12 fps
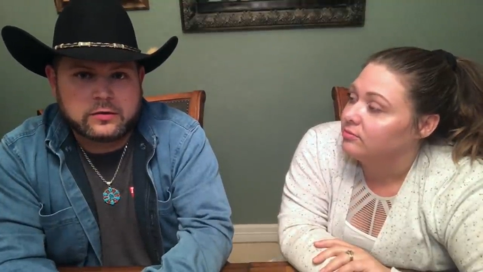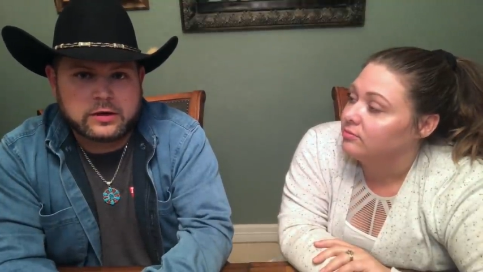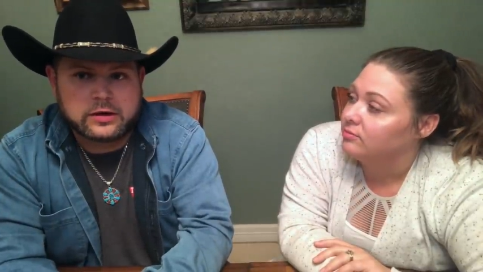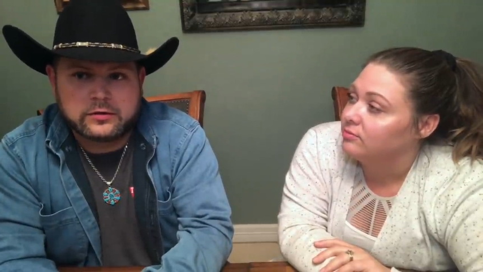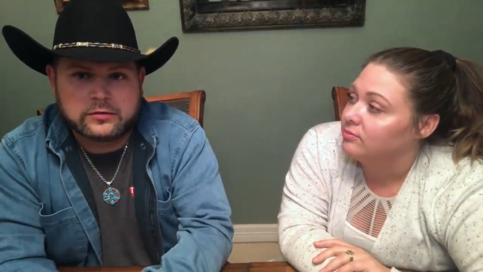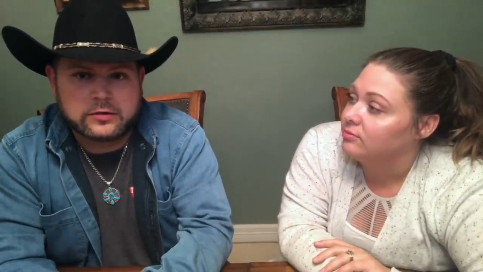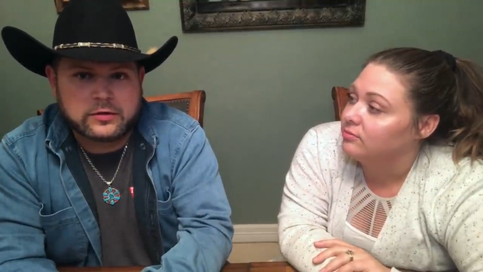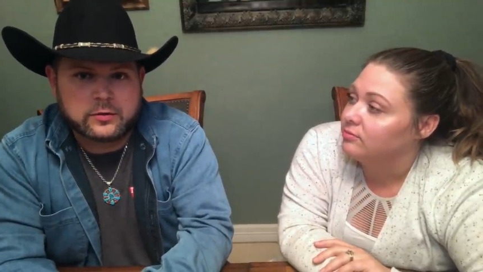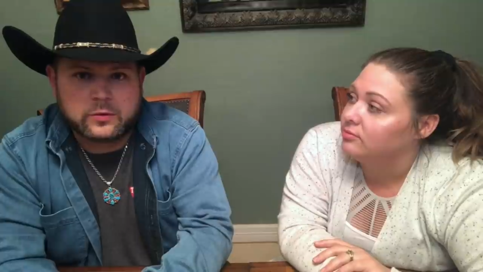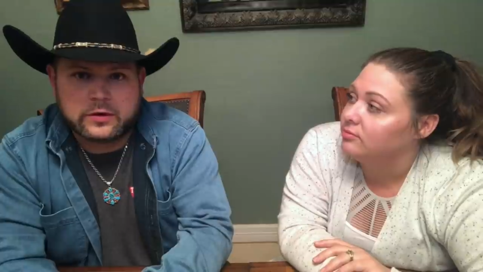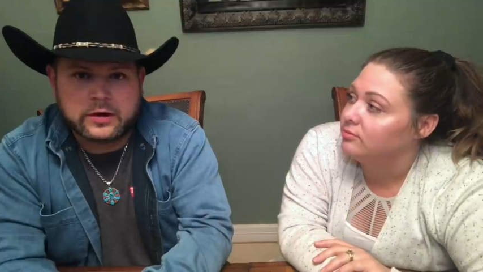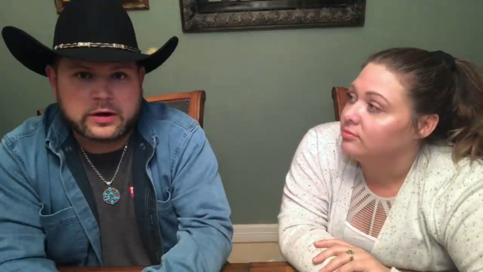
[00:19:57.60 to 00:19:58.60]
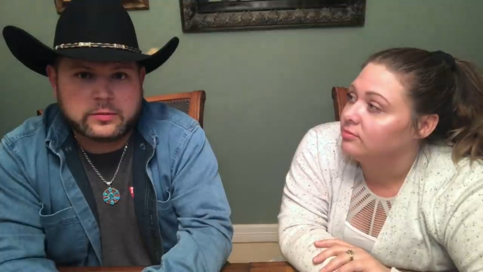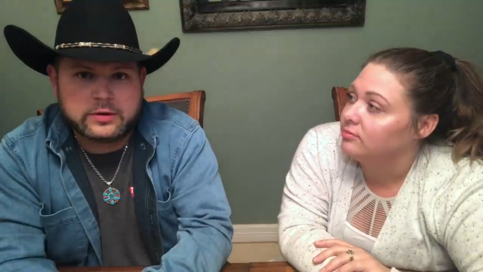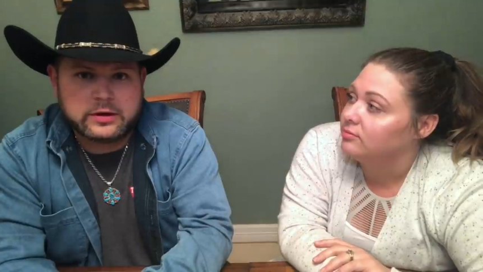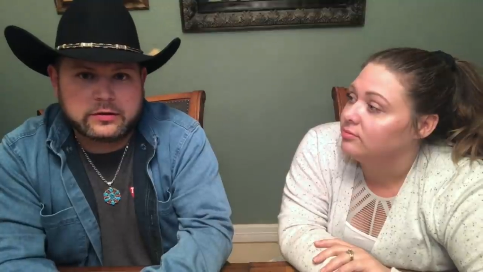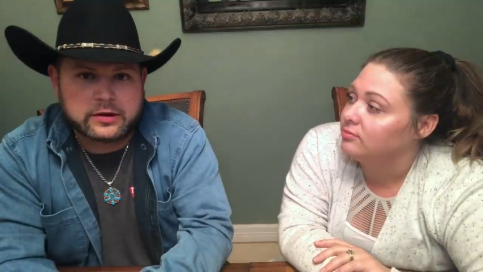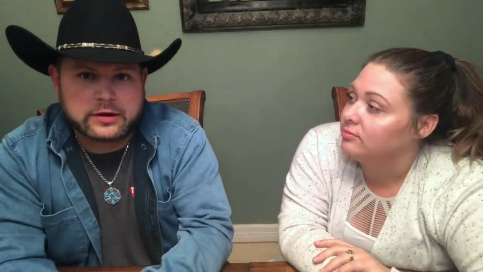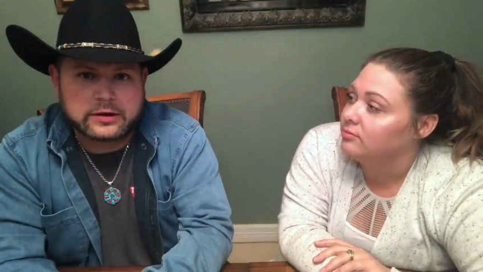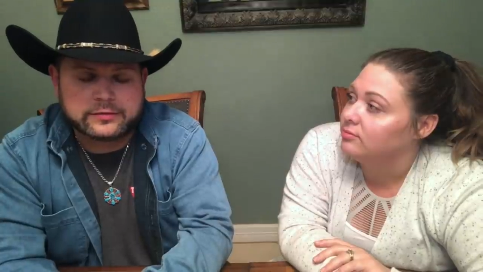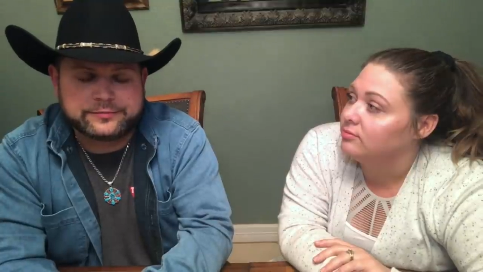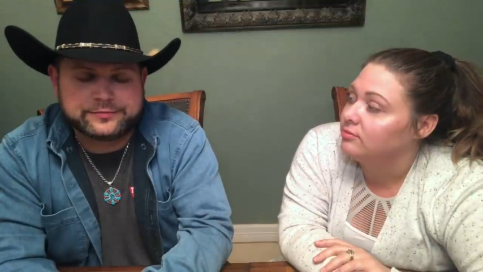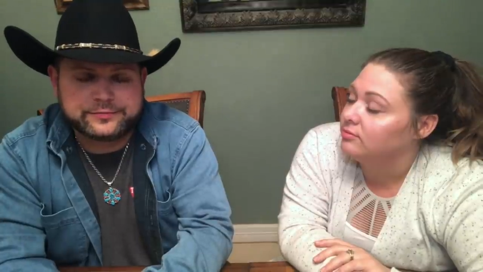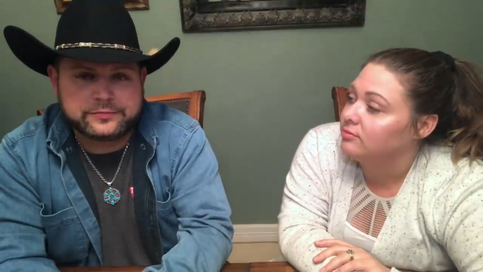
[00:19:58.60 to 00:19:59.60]
Speaker 1: I don't know where I'd be right now.
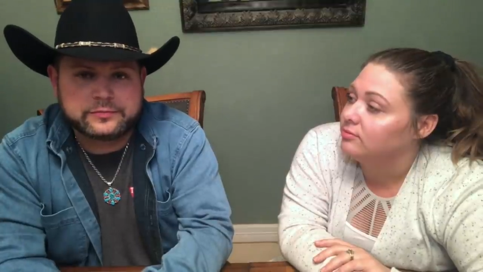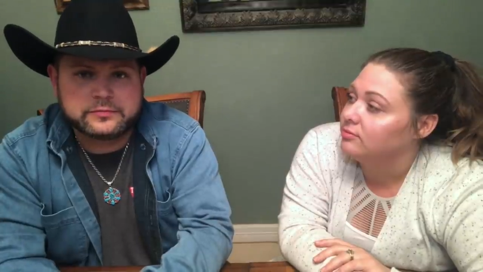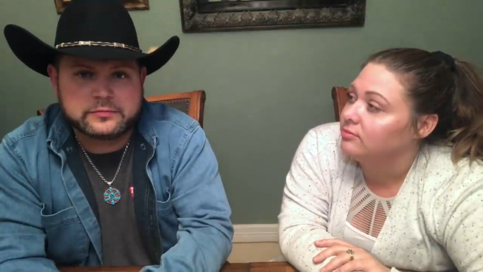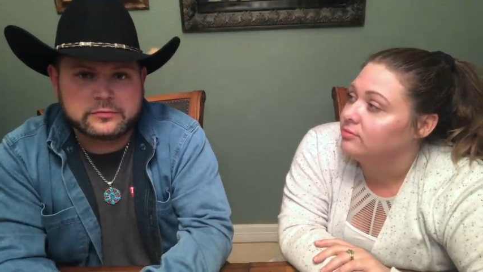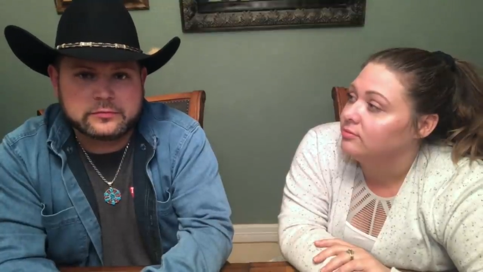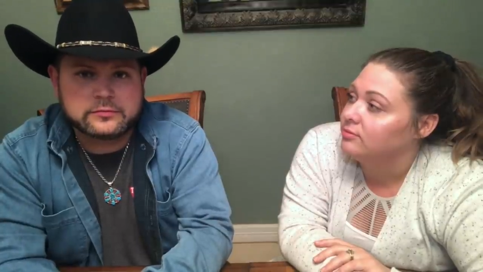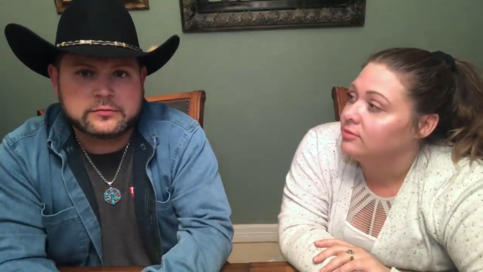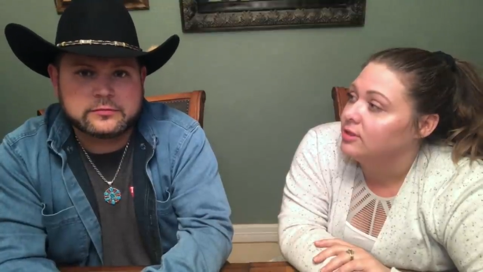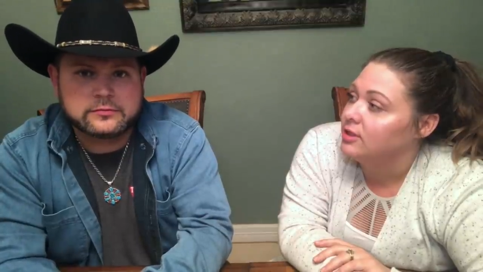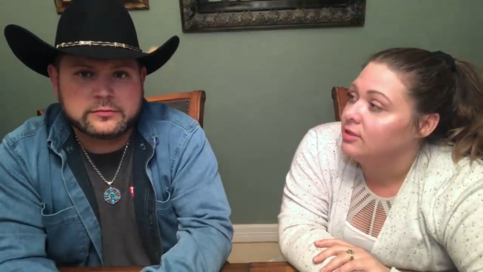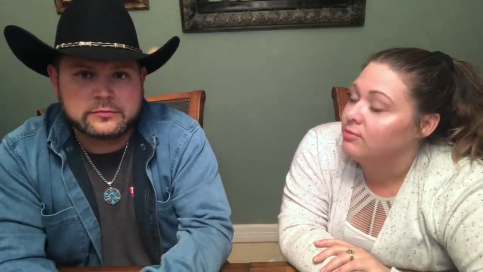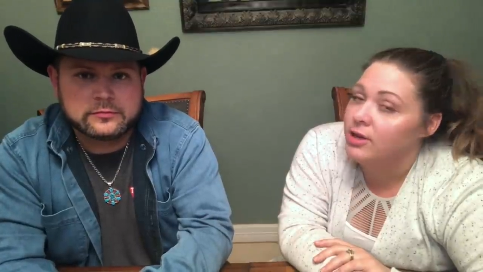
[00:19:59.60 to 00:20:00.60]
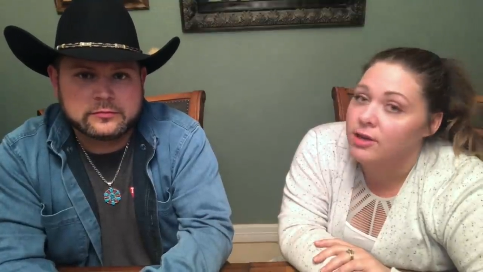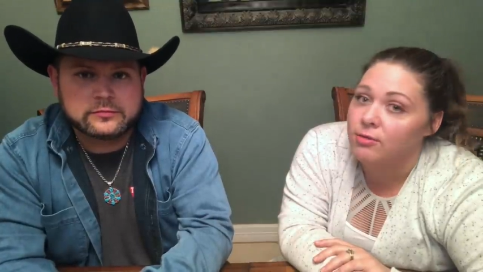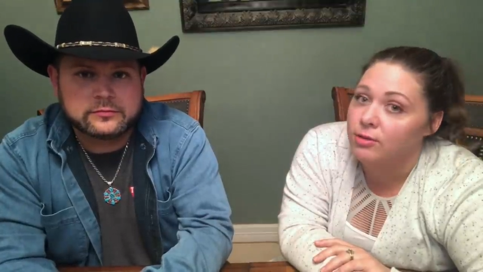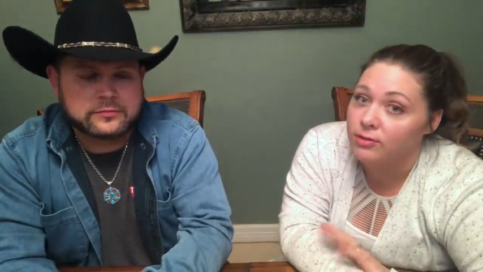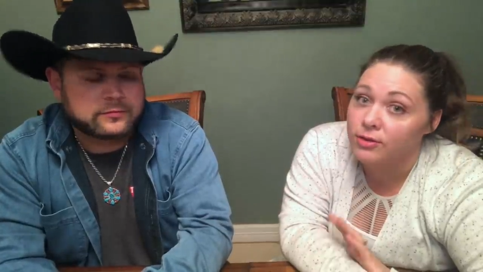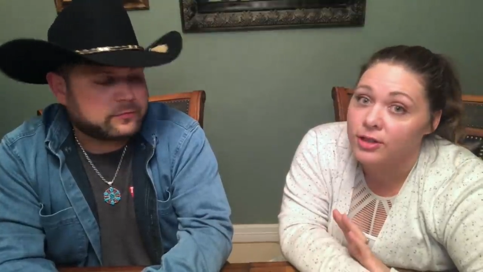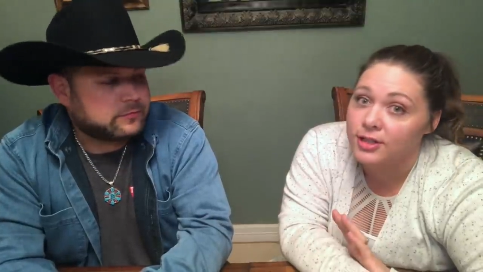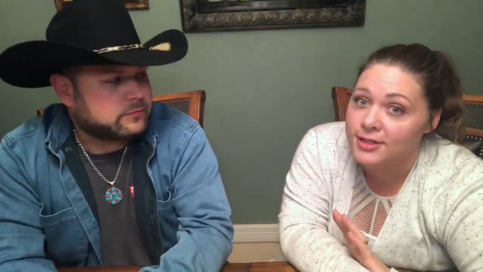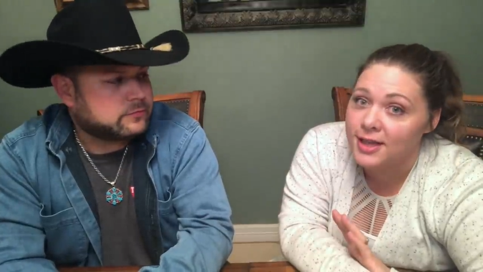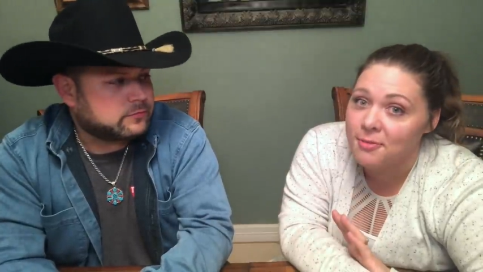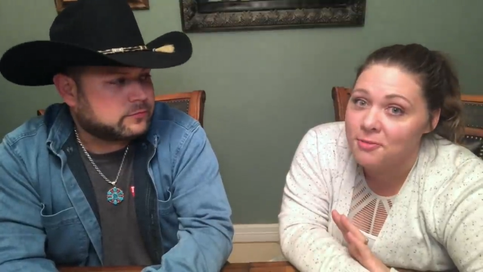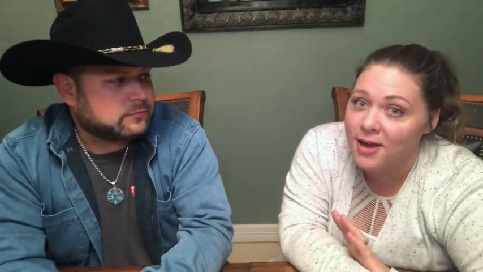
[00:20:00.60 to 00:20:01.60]
Speaker 2: Well, we feel the
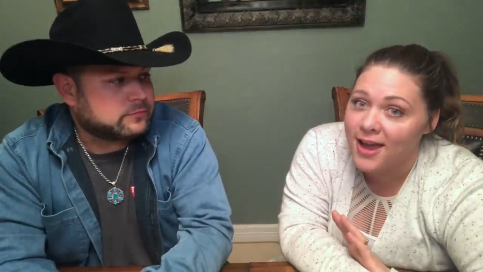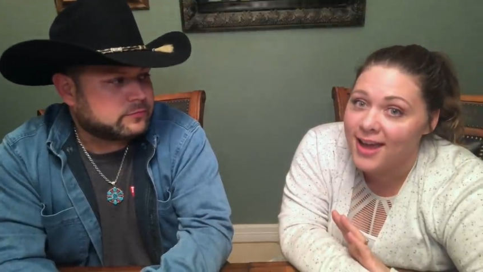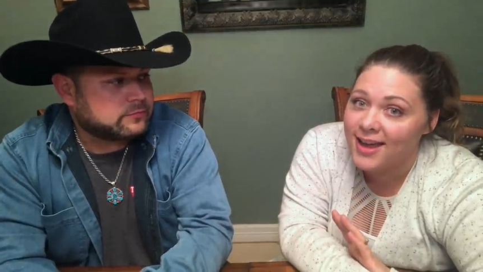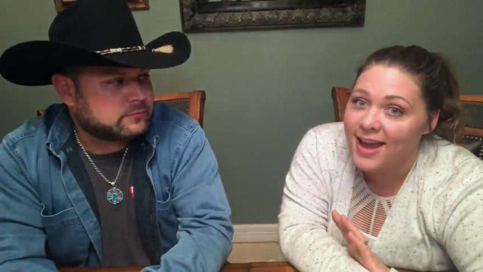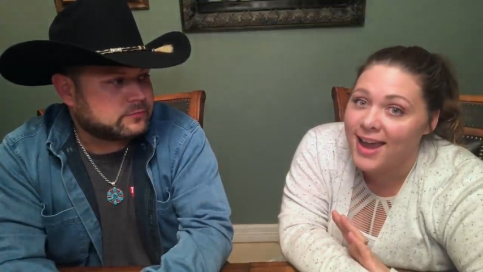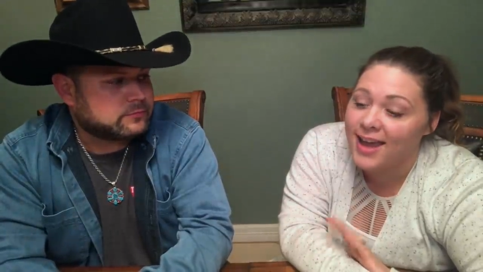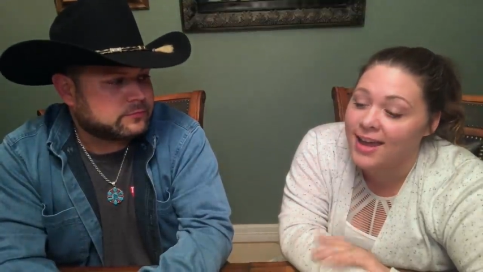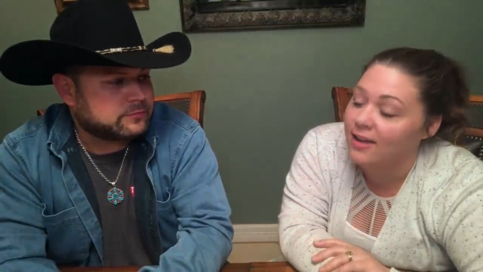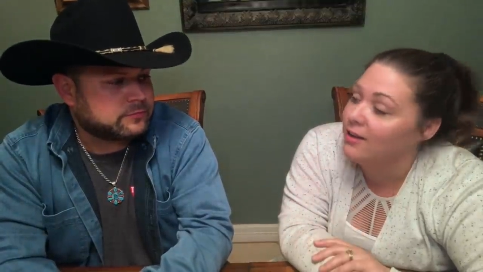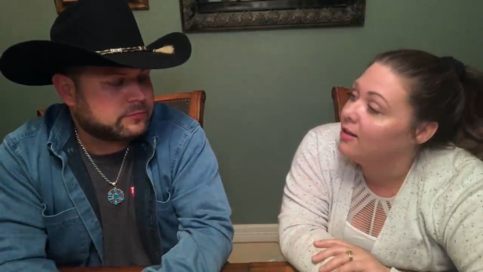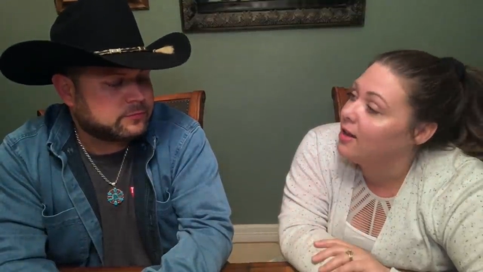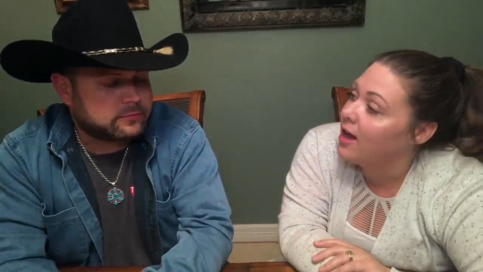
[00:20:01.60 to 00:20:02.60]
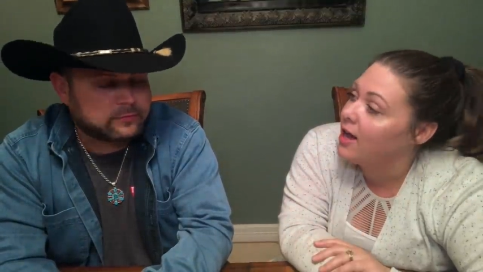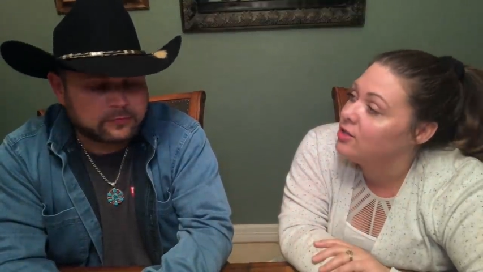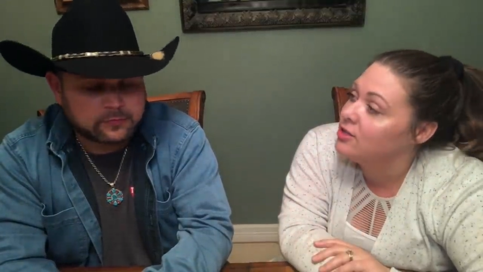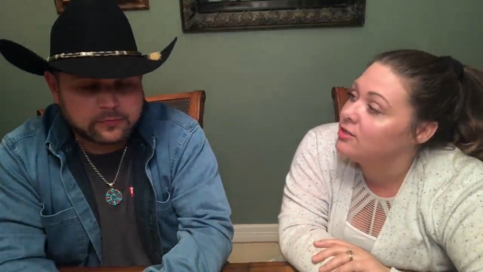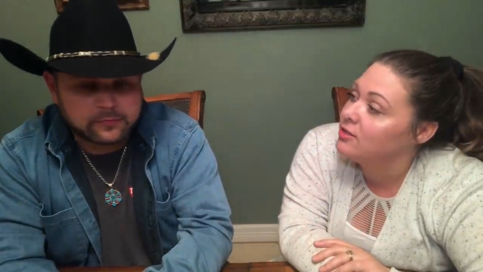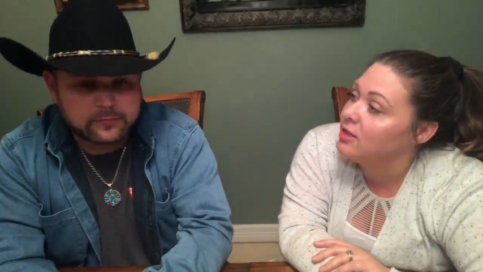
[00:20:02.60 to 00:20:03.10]
same way, and I just,